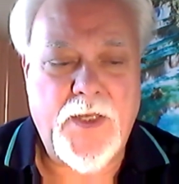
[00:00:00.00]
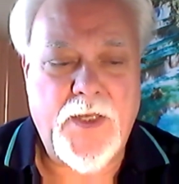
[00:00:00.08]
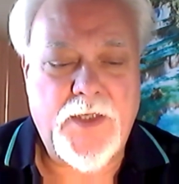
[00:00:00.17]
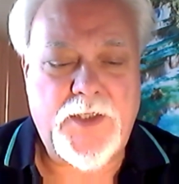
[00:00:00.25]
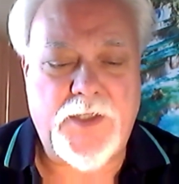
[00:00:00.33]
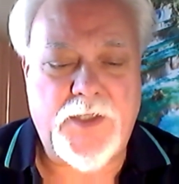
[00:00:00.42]

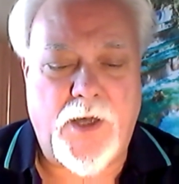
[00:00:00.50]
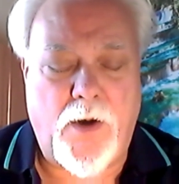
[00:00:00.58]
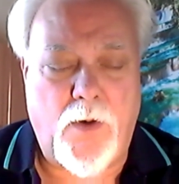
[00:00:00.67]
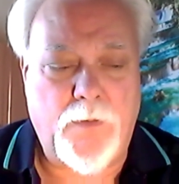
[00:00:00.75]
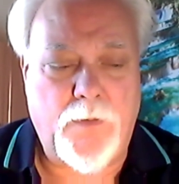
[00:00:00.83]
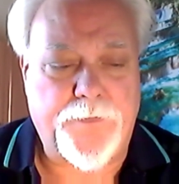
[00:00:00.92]

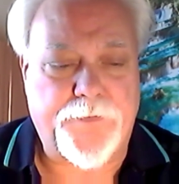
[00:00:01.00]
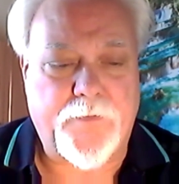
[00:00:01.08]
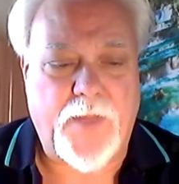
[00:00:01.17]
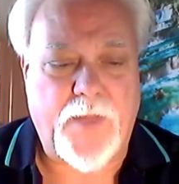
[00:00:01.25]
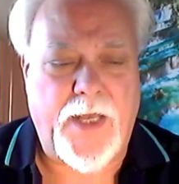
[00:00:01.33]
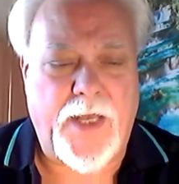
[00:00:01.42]
So
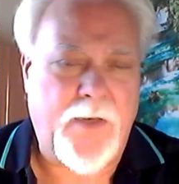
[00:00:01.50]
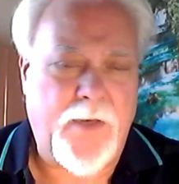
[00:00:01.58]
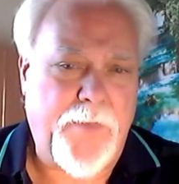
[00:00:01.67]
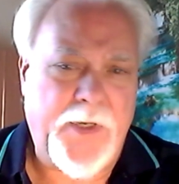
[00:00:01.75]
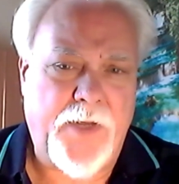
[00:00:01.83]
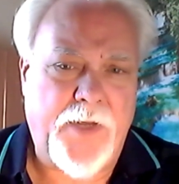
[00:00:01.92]
and there have
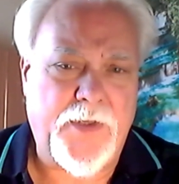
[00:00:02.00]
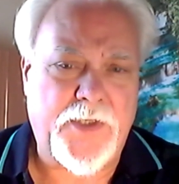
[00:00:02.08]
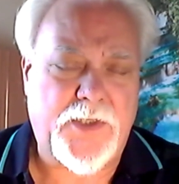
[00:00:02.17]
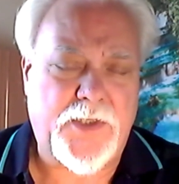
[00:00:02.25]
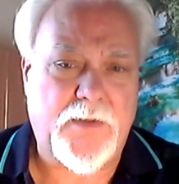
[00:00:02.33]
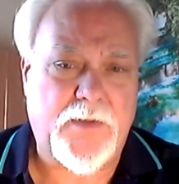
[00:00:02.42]
been
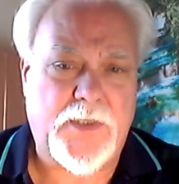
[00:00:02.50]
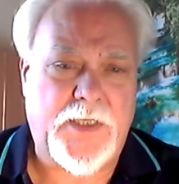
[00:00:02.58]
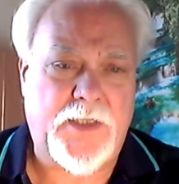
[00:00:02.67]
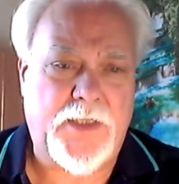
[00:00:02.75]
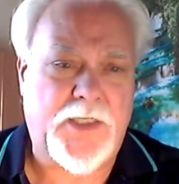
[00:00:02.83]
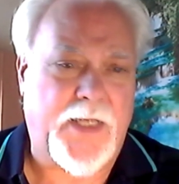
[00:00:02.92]
others
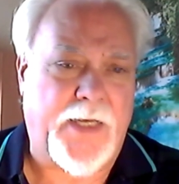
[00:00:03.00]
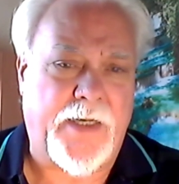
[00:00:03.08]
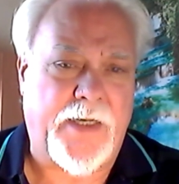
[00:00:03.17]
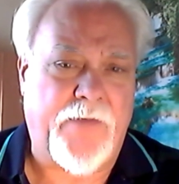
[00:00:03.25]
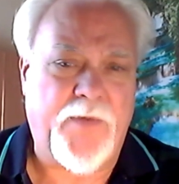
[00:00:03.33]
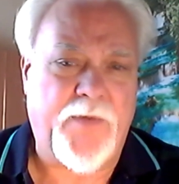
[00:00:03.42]
since then.
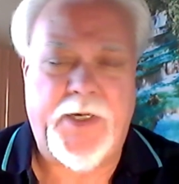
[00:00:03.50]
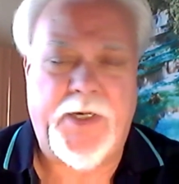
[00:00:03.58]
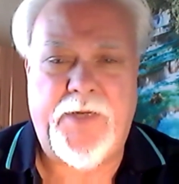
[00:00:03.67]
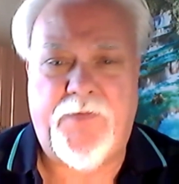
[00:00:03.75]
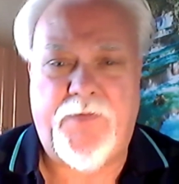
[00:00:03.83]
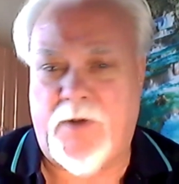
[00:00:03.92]

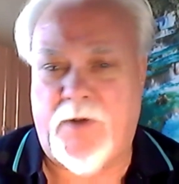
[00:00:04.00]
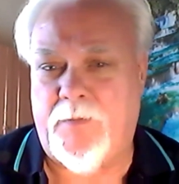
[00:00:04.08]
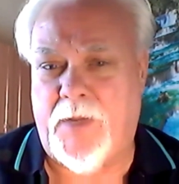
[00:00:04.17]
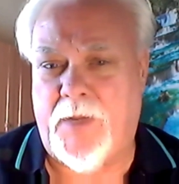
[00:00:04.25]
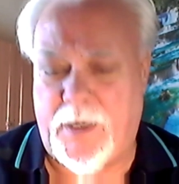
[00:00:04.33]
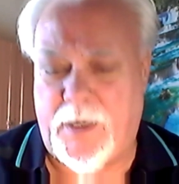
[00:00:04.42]
Everybody
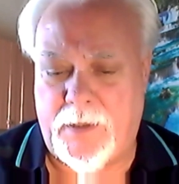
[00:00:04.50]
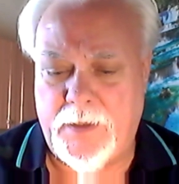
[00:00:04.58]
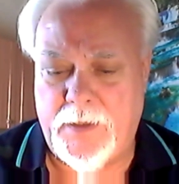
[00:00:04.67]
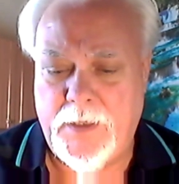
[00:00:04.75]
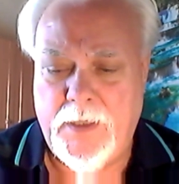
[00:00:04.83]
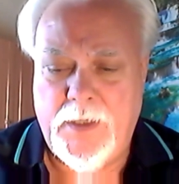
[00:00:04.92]
from uh,
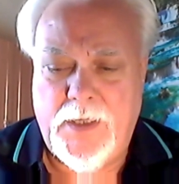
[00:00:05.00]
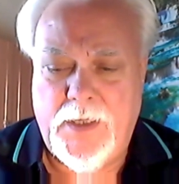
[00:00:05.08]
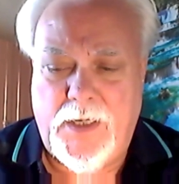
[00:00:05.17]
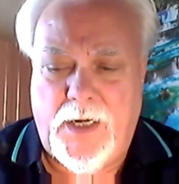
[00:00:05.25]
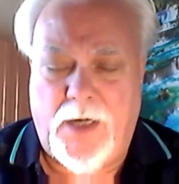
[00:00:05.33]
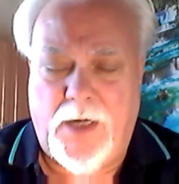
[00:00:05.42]

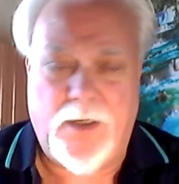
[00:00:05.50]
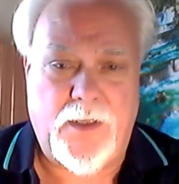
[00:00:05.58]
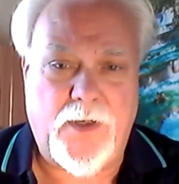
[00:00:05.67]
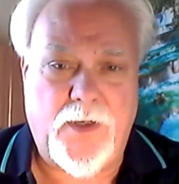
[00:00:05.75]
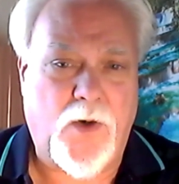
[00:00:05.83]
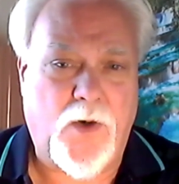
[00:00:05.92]

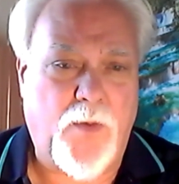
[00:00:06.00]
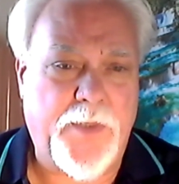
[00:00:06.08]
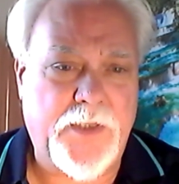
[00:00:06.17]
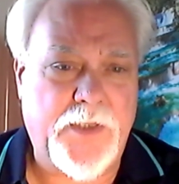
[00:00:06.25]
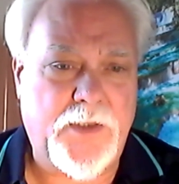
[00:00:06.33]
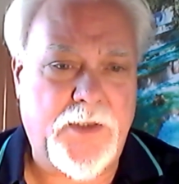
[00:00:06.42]
Harlan
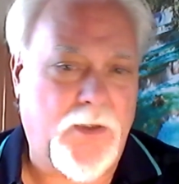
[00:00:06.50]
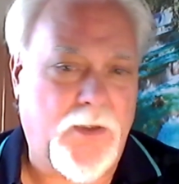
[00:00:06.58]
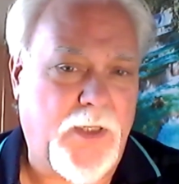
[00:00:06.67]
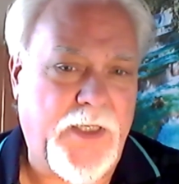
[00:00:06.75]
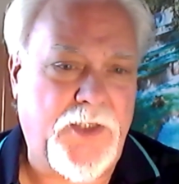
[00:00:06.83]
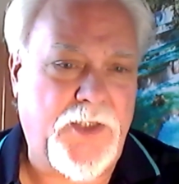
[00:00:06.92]
Coben to
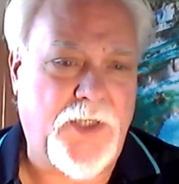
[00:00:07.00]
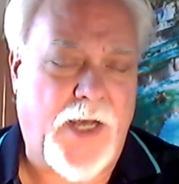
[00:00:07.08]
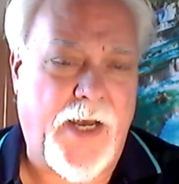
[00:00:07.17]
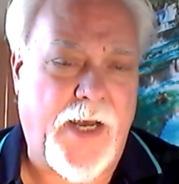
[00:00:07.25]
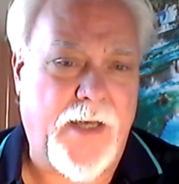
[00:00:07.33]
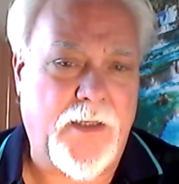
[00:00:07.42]
Lee
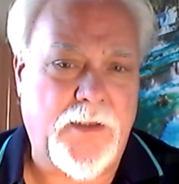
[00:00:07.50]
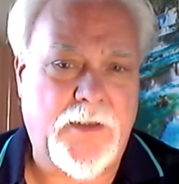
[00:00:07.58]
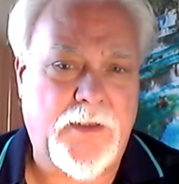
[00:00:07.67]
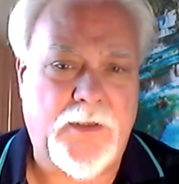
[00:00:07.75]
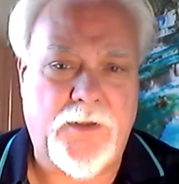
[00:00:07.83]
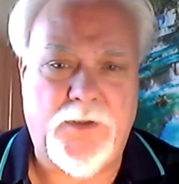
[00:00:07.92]
Child
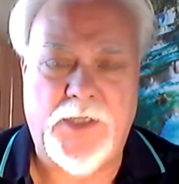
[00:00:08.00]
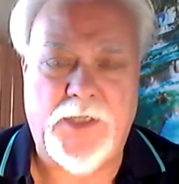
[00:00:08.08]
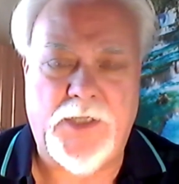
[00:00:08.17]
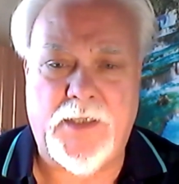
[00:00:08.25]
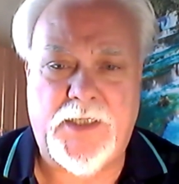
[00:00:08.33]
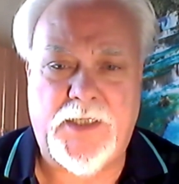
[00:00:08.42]
to
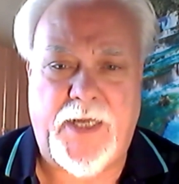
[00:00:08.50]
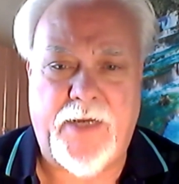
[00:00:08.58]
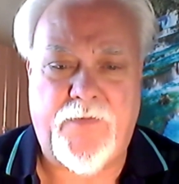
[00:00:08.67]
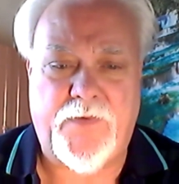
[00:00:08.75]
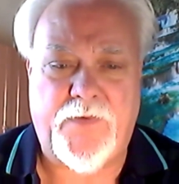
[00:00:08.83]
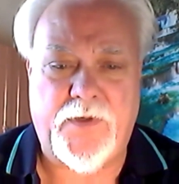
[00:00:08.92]
John
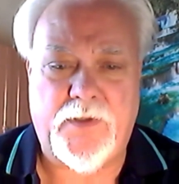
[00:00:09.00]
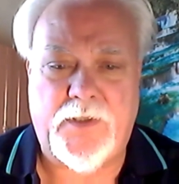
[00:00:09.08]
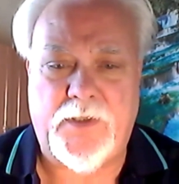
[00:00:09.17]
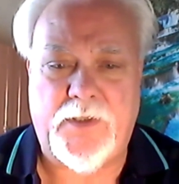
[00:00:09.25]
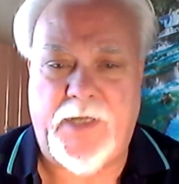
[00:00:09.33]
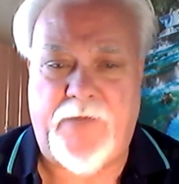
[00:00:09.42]
Sandford
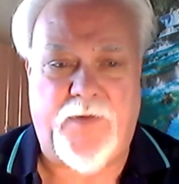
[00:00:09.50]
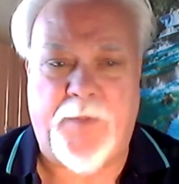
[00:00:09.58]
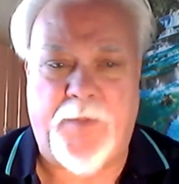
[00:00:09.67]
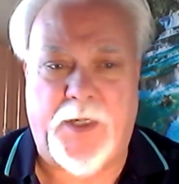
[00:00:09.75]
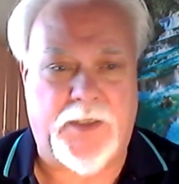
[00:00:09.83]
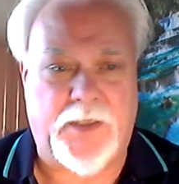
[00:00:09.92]
to David
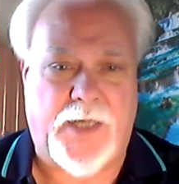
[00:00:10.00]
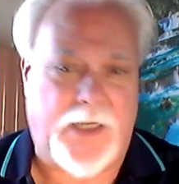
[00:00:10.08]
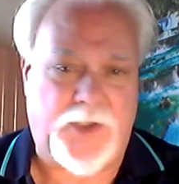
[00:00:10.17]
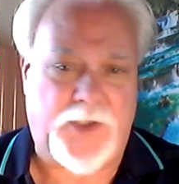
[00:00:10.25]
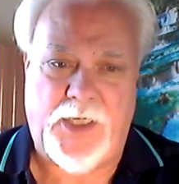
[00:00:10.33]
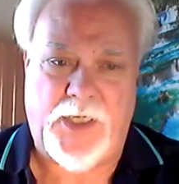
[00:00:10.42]

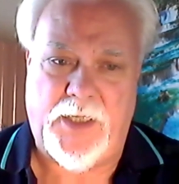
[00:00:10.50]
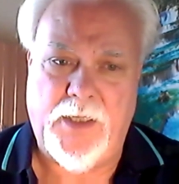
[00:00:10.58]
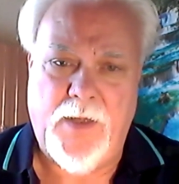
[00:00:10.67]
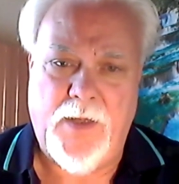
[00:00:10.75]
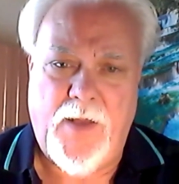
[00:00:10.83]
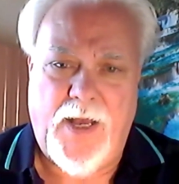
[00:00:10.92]
Baldacci.
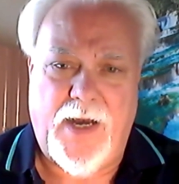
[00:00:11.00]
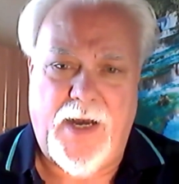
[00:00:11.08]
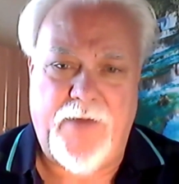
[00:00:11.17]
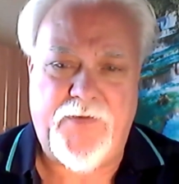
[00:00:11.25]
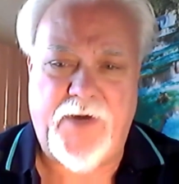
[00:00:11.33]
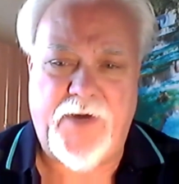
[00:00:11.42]

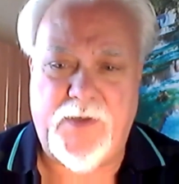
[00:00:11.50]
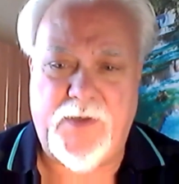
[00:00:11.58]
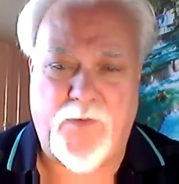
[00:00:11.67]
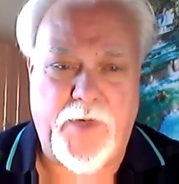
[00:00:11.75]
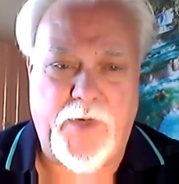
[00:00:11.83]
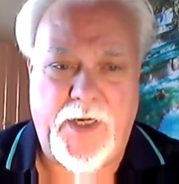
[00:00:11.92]
I've tried to
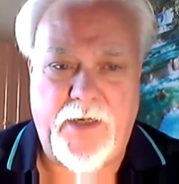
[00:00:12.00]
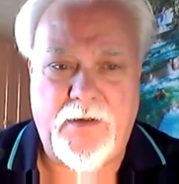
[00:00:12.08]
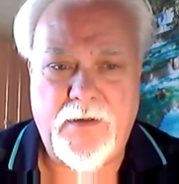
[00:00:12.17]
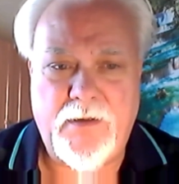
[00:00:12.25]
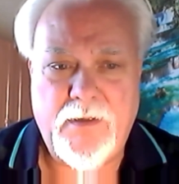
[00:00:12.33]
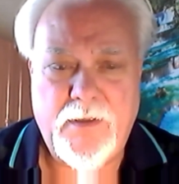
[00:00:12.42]
read
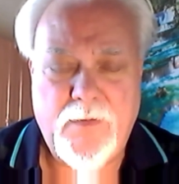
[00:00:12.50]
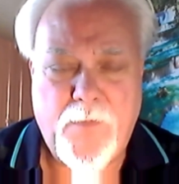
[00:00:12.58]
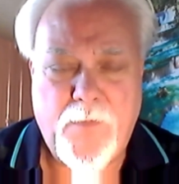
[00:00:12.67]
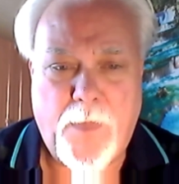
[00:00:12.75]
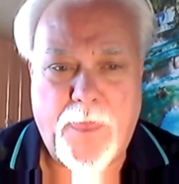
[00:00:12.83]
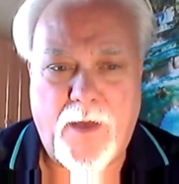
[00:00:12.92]

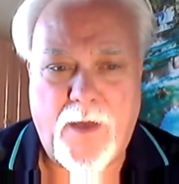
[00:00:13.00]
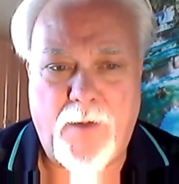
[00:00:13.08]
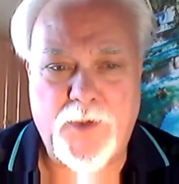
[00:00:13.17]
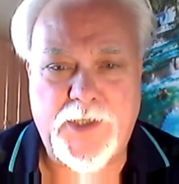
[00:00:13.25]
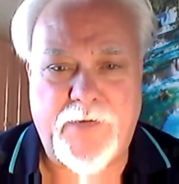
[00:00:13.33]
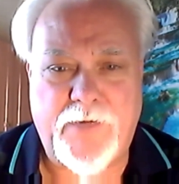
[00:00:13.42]

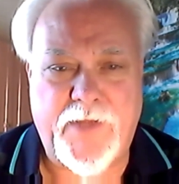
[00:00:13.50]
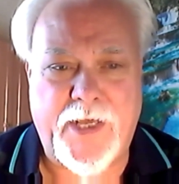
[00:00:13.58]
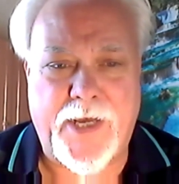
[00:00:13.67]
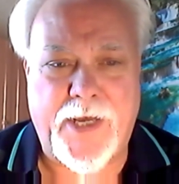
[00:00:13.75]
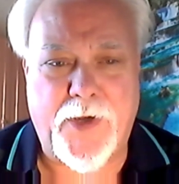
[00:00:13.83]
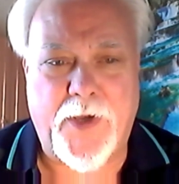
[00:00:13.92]
almost
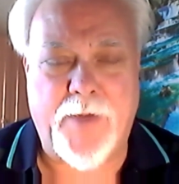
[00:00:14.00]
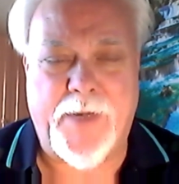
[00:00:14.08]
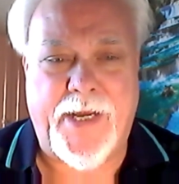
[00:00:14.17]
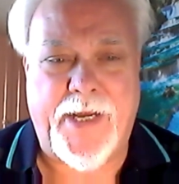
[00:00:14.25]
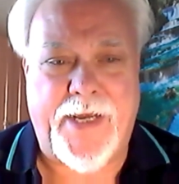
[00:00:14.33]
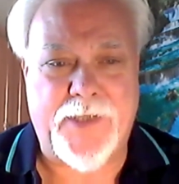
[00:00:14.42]
everything I could get
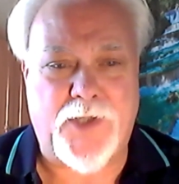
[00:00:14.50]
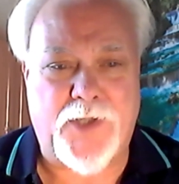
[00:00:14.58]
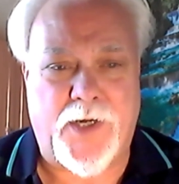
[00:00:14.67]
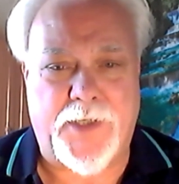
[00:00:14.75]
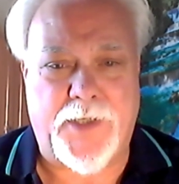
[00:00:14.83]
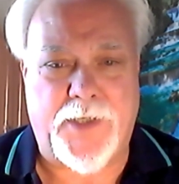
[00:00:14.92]
my hands
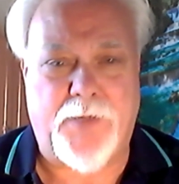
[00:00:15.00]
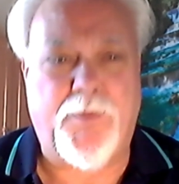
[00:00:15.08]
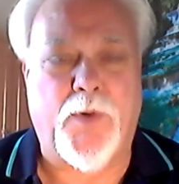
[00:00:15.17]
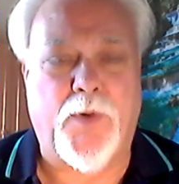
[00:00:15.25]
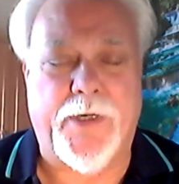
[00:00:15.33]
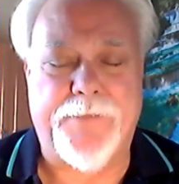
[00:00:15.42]
on at some
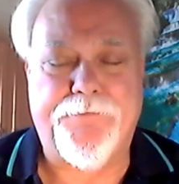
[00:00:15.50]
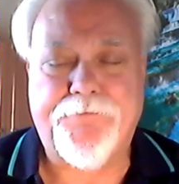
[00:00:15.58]
point,